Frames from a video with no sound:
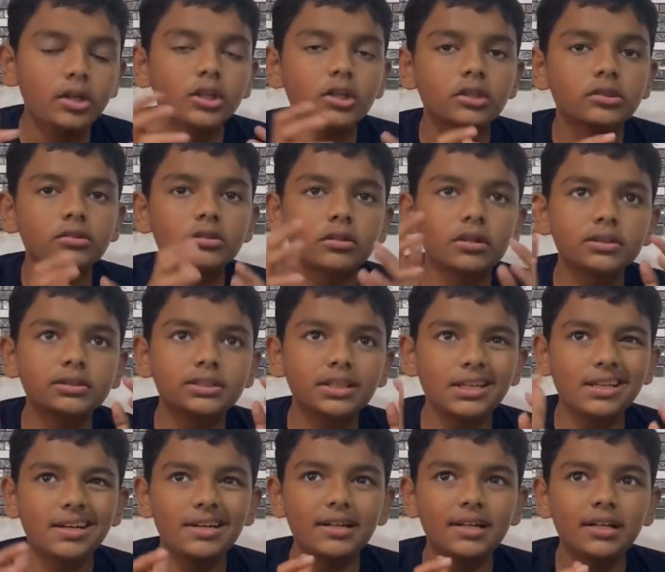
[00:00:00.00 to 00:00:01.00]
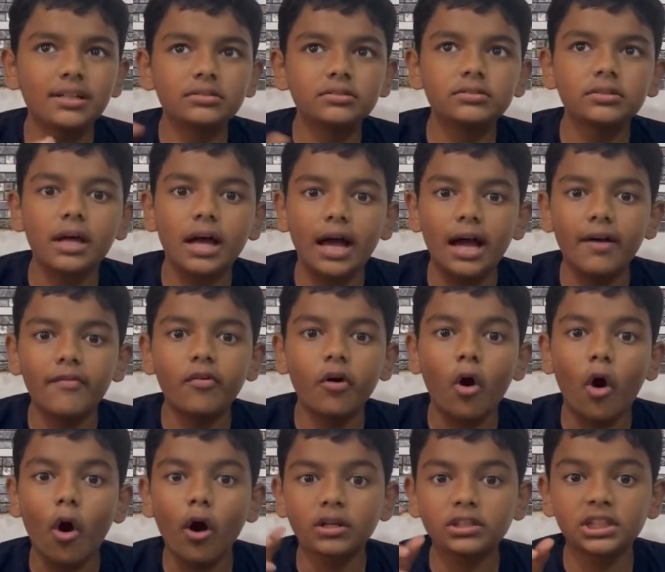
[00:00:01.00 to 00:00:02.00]
So the cylinders have
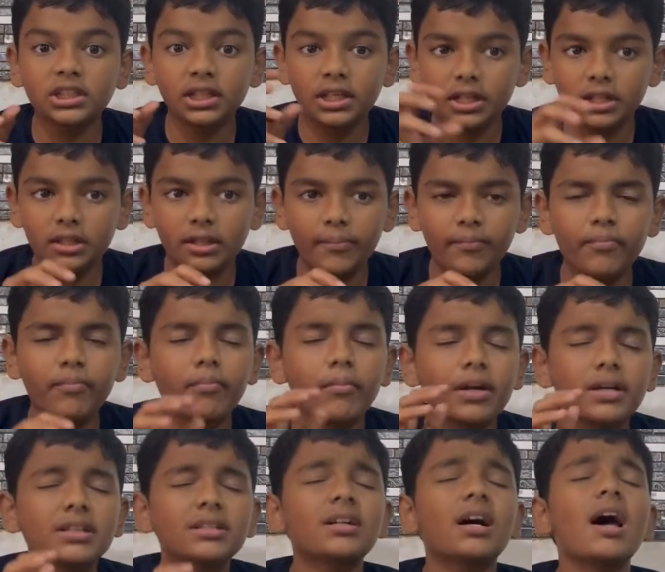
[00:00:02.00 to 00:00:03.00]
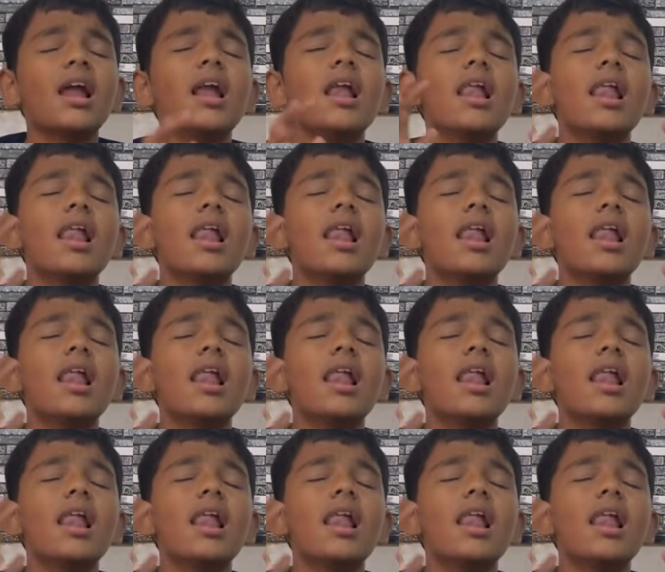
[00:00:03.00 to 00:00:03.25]
oxygen in them, but a